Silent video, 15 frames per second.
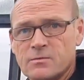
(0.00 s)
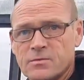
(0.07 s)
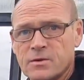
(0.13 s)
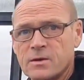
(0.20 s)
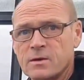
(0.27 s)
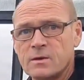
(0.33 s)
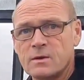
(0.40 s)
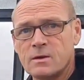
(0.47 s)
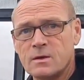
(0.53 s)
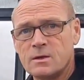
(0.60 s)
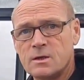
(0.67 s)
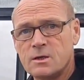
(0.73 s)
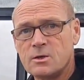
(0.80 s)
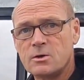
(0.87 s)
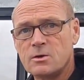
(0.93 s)
off.
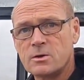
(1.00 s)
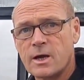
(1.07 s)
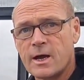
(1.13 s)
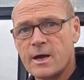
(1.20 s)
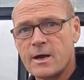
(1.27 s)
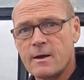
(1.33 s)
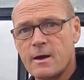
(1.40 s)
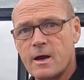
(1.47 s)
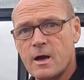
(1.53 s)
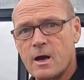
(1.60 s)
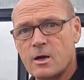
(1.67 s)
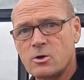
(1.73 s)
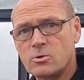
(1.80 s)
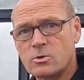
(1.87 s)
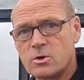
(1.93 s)
You don't get
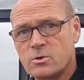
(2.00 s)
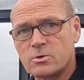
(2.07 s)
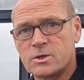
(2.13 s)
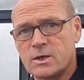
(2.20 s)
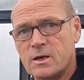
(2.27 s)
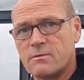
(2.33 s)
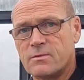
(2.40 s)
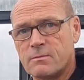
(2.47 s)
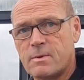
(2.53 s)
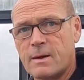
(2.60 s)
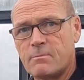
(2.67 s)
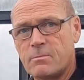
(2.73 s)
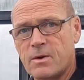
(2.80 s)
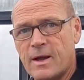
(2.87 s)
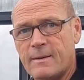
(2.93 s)
a good cutting off a
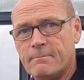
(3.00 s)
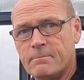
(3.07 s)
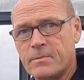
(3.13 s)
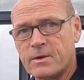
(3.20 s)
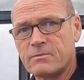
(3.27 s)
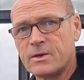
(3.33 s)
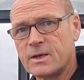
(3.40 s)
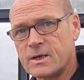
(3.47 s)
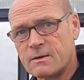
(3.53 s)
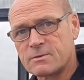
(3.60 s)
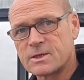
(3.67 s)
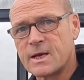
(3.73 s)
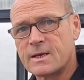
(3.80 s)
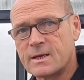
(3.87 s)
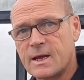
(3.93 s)
bad plant. Yeah. I think I've
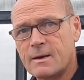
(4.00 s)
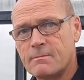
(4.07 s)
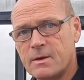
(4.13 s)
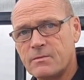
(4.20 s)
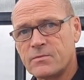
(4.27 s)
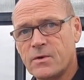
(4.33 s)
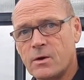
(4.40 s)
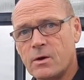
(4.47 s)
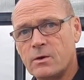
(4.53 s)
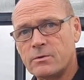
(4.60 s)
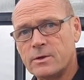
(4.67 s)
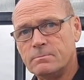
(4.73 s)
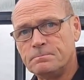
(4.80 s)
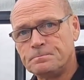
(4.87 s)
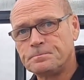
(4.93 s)
said that
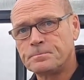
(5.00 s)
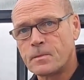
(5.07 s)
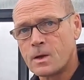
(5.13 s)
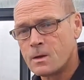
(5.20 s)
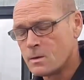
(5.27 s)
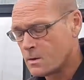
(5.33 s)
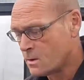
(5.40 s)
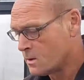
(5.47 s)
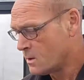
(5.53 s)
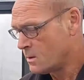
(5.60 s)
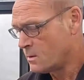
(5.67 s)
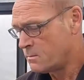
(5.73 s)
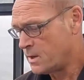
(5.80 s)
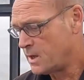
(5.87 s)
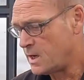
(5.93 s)
before.
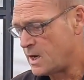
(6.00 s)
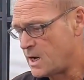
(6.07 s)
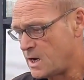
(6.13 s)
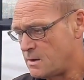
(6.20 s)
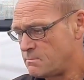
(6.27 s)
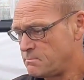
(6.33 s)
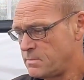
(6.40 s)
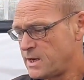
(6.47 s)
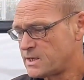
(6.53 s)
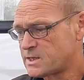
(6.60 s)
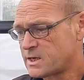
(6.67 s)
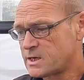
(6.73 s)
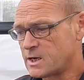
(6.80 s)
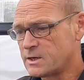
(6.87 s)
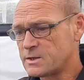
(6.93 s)
But
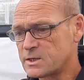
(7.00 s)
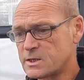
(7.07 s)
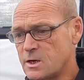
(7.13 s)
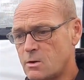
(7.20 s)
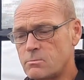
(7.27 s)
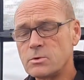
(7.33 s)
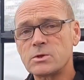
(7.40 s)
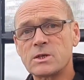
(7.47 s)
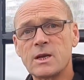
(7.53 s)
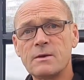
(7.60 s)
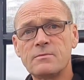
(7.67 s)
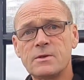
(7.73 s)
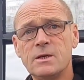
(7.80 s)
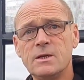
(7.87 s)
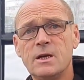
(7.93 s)
basically, there's not much
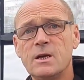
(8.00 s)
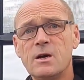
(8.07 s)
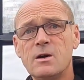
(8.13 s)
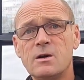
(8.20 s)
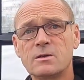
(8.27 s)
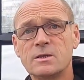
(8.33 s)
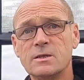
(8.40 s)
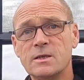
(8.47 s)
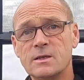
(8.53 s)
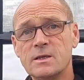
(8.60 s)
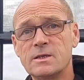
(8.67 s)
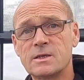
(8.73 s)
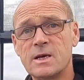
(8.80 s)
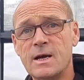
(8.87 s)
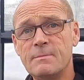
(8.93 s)
left in your garden at
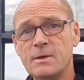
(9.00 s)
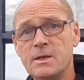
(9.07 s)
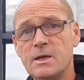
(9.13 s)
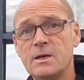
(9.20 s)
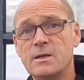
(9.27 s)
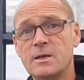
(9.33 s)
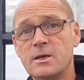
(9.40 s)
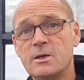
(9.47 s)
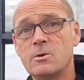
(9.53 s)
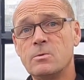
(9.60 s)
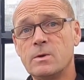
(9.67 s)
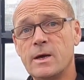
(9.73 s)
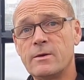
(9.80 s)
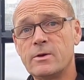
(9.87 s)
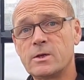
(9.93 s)
this time of year that you
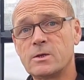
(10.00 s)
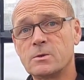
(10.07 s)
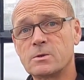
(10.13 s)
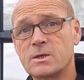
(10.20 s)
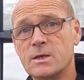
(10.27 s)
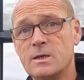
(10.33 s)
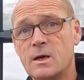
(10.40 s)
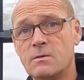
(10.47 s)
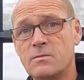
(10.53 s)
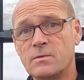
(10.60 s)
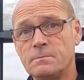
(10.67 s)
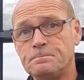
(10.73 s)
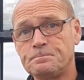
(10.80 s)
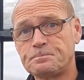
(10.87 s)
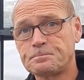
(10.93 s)
can't get a cutting
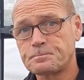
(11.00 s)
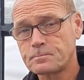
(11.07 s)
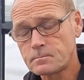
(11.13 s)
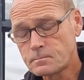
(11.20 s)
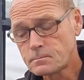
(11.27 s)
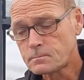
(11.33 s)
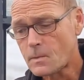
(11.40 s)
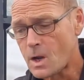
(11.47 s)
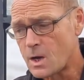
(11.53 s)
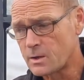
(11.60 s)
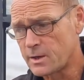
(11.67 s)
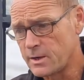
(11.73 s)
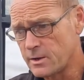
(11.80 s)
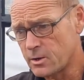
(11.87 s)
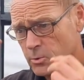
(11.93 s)
off. I'll
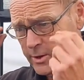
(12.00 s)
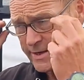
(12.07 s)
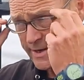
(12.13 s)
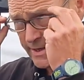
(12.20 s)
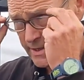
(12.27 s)
give you a quick